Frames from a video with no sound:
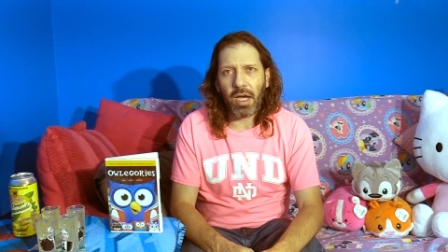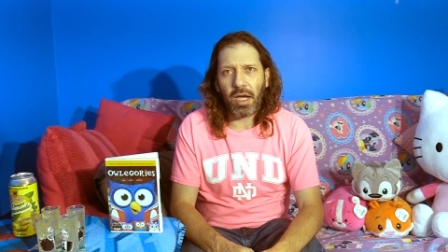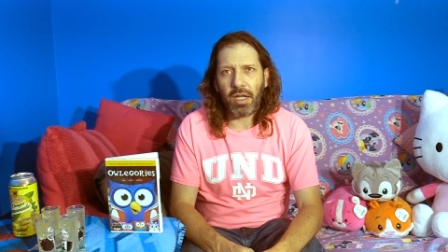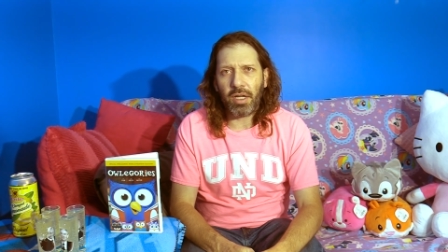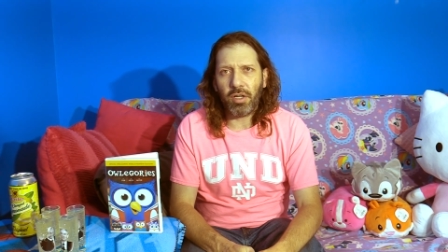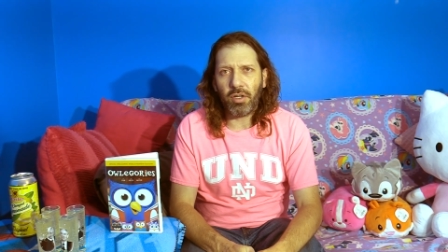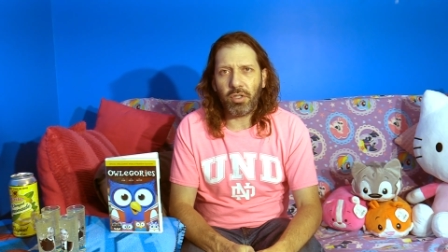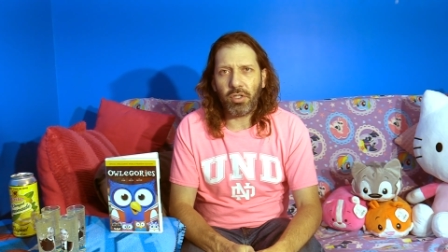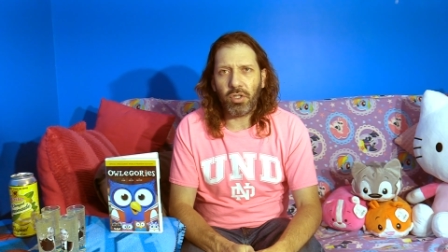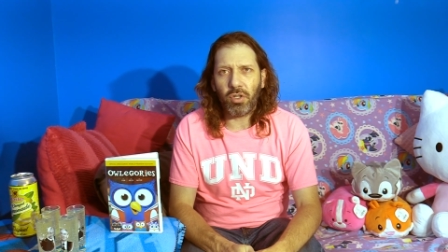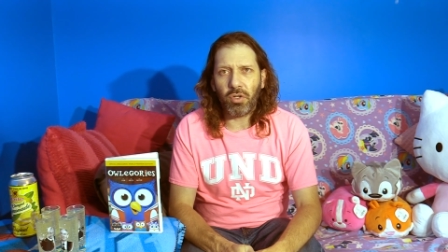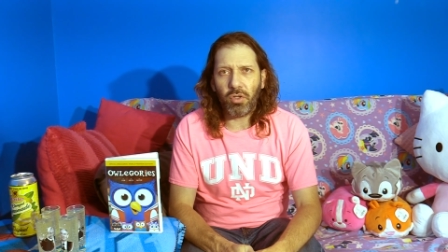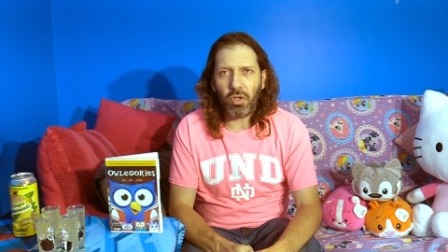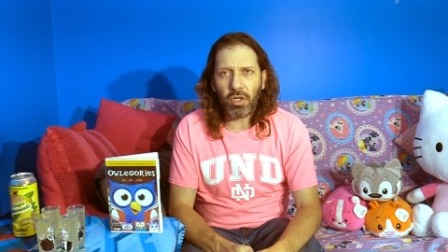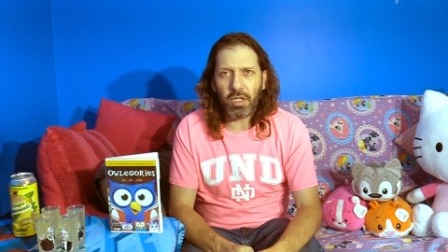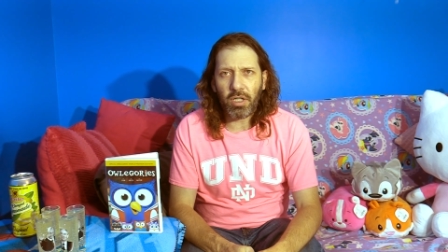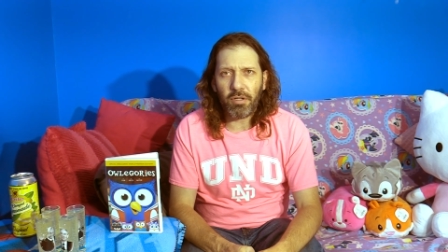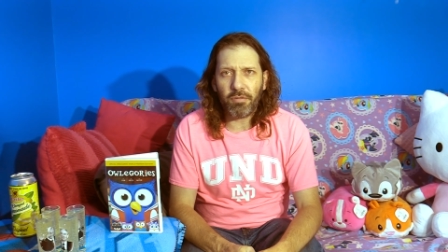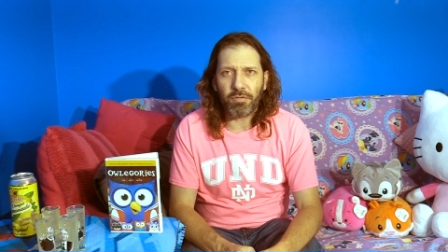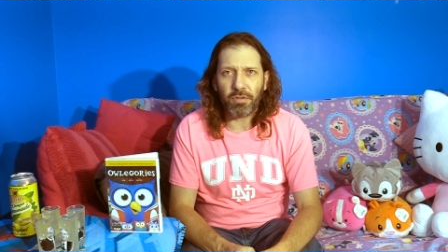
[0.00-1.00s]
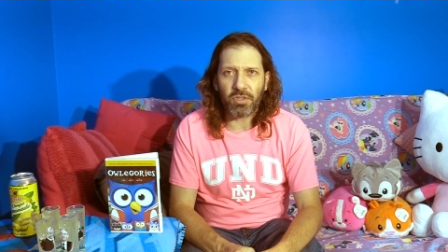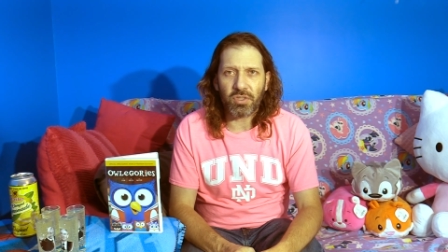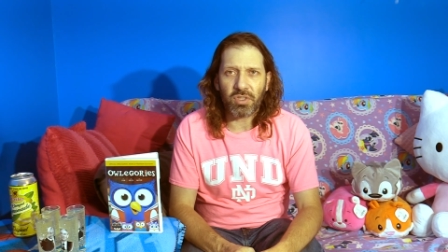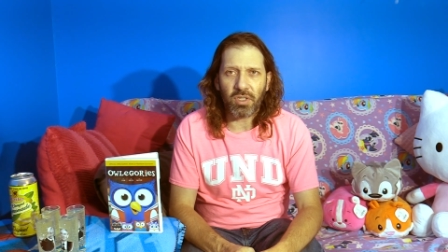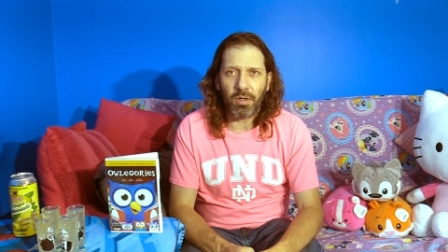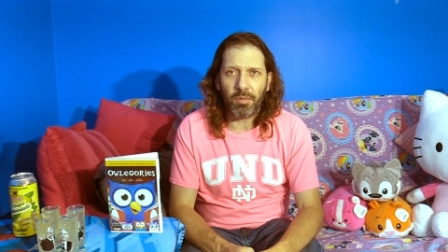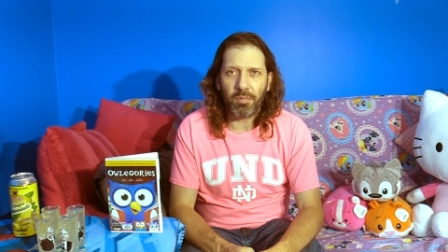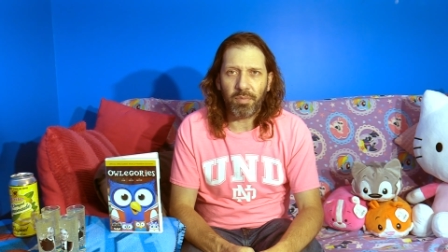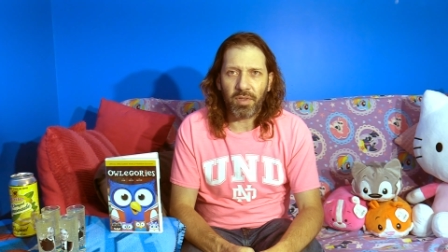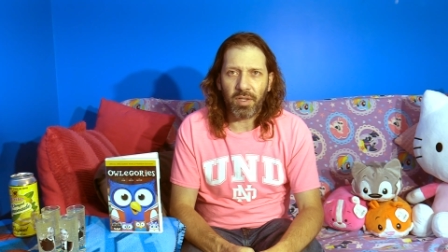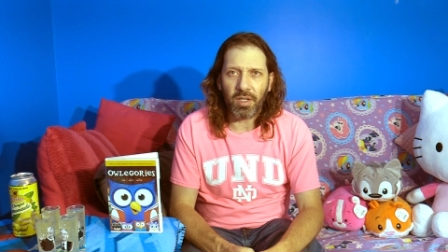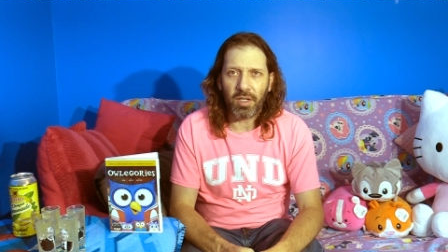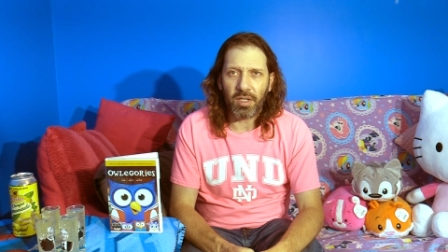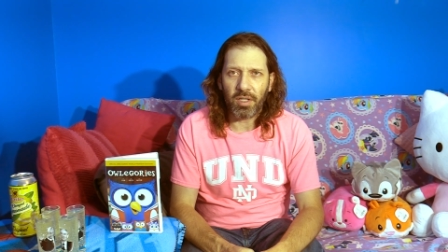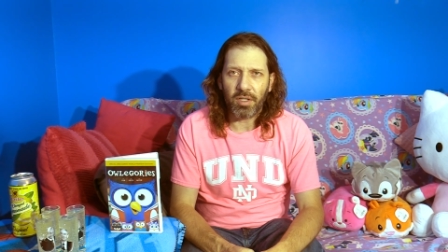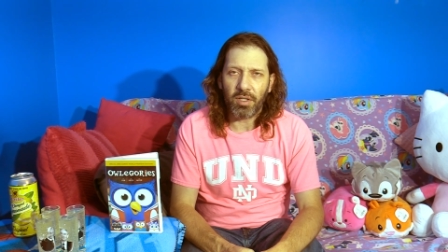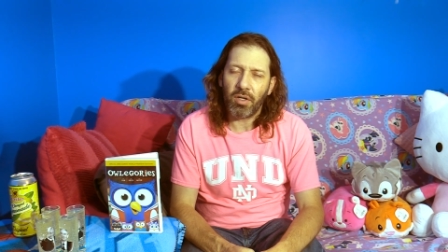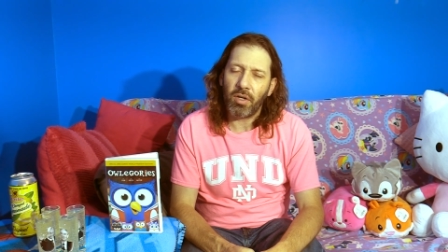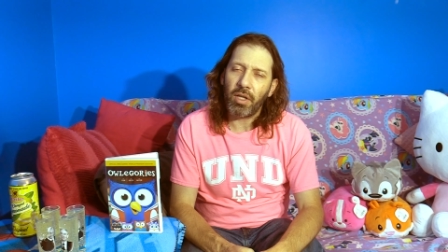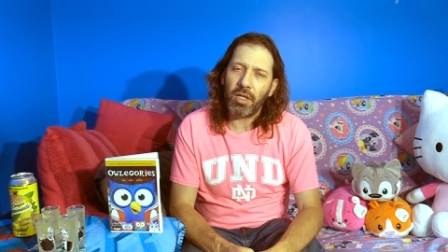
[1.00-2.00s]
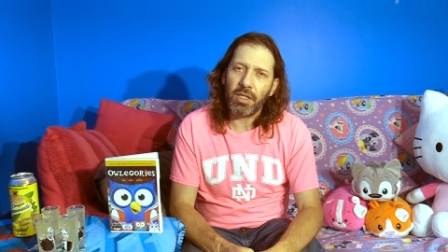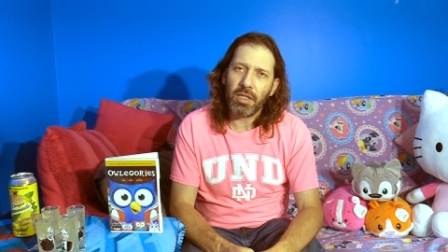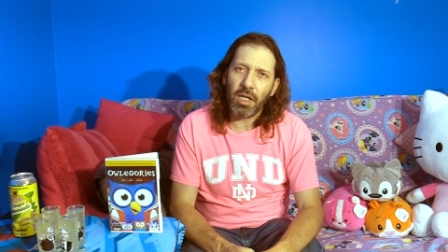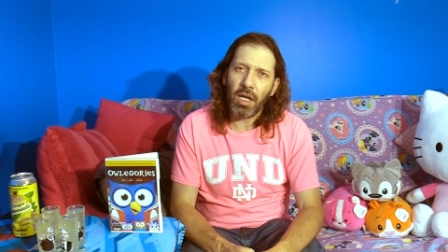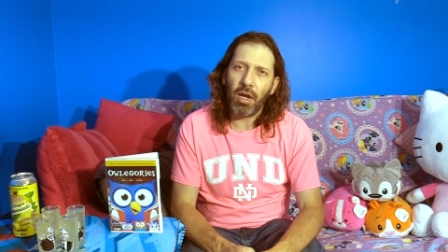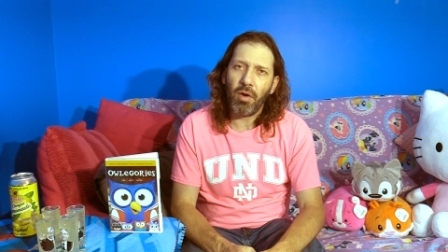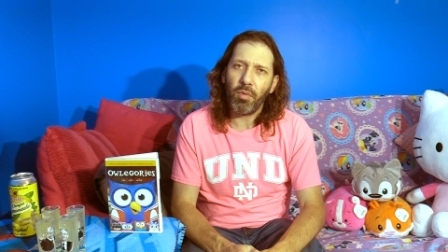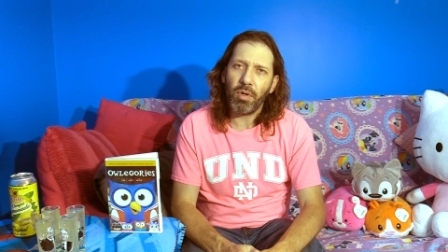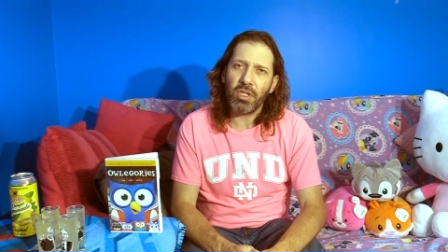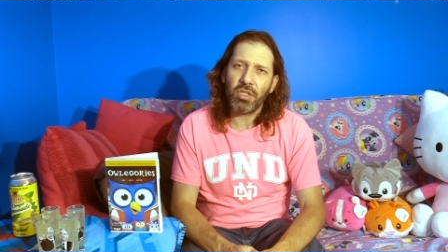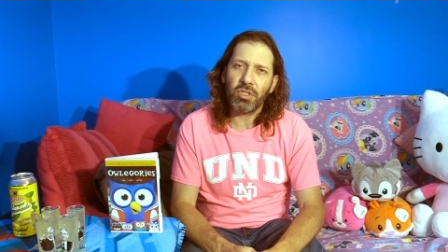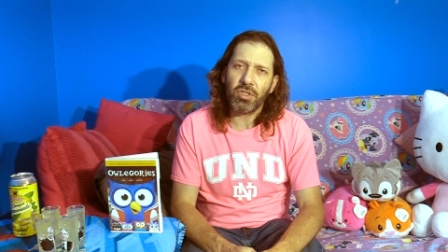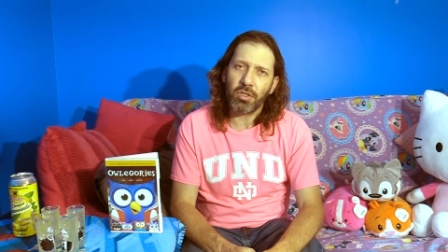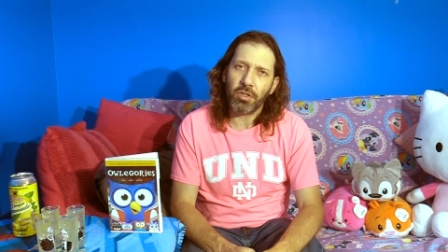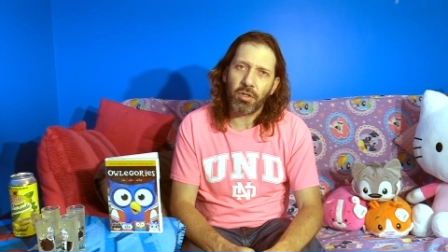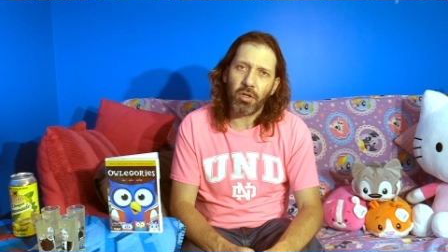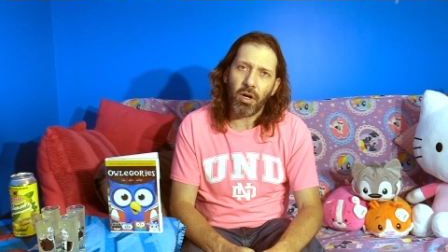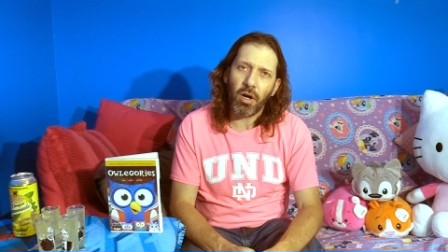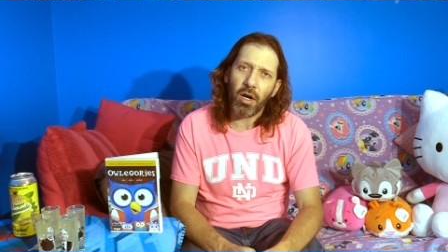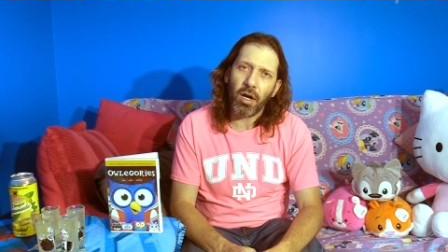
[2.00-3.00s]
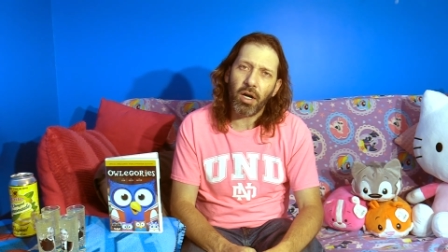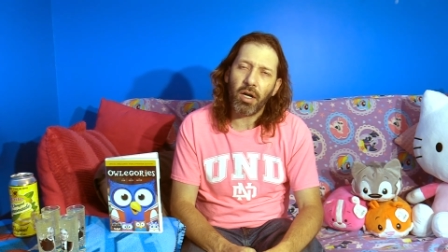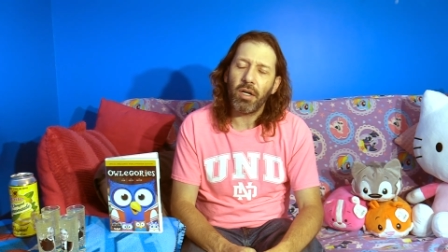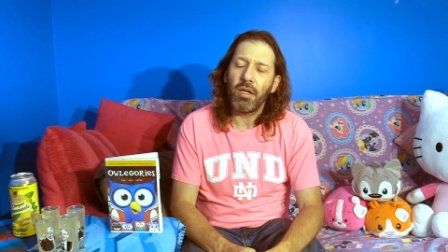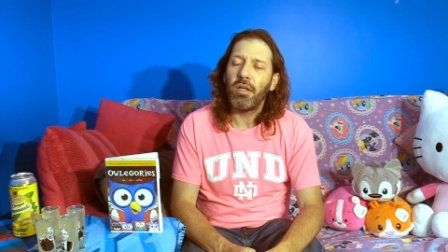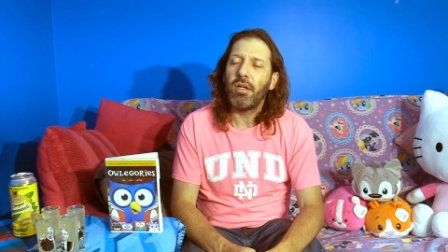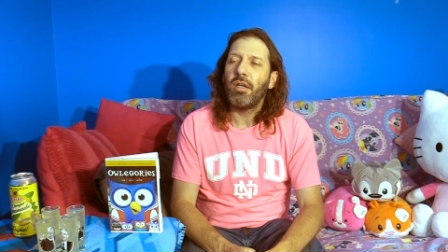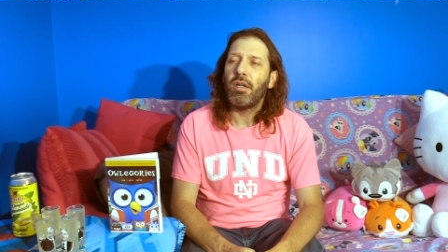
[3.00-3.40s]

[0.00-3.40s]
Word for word: I hear you're looking for something. And they're like, Yeah, we sure are.